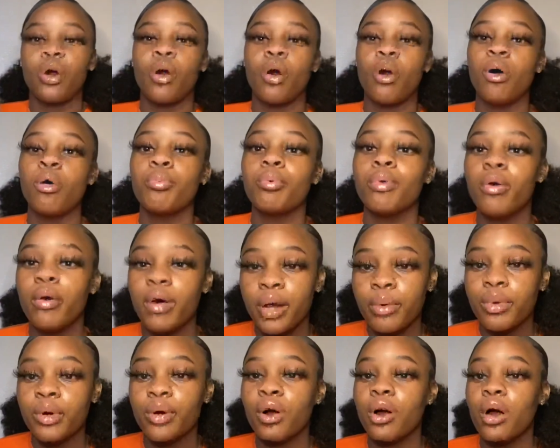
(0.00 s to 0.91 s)
Old boy,
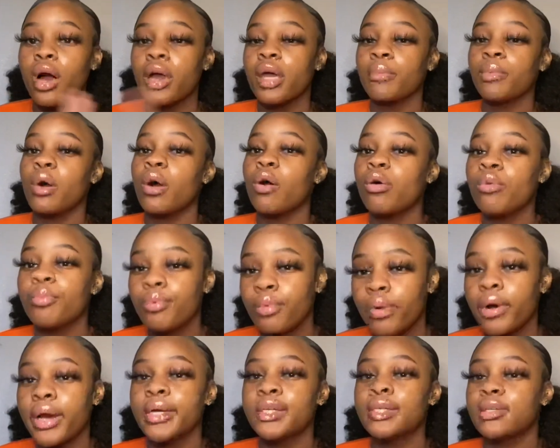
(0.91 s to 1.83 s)
we're gonna call him old boy,